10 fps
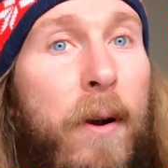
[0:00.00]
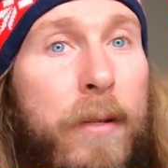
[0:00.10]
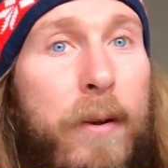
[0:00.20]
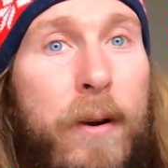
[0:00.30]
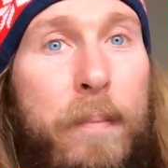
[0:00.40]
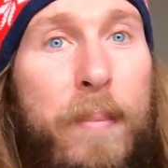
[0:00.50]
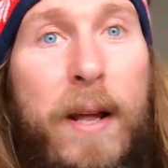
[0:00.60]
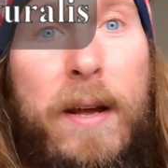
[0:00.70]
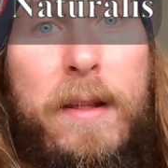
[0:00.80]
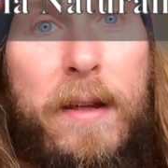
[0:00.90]
author
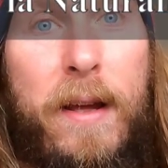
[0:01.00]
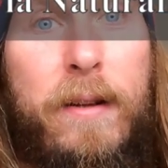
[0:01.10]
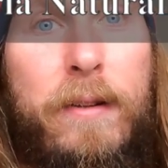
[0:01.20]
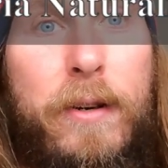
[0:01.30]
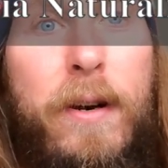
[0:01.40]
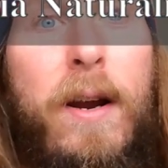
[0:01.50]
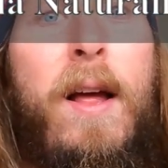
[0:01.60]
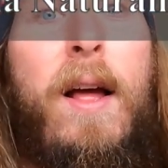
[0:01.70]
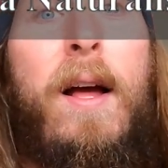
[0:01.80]
Pliny the Elder